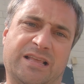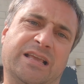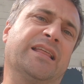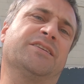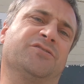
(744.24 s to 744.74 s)

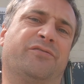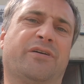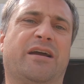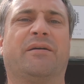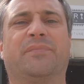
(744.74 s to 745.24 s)
get the
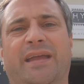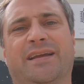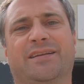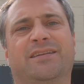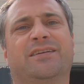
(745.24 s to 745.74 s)
software
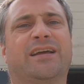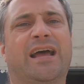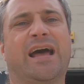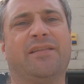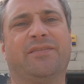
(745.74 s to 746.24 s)
updated
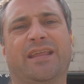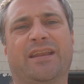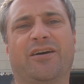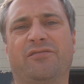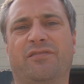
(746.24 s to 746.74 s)
and then
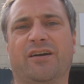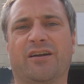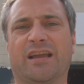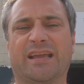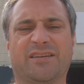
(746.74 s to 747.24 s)
hopefully I
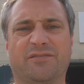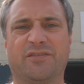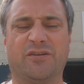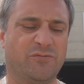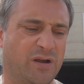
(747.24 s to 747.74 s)
can get a
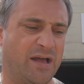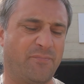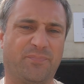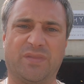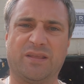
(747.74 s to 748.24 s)
few
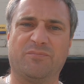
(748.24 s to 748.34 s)
um,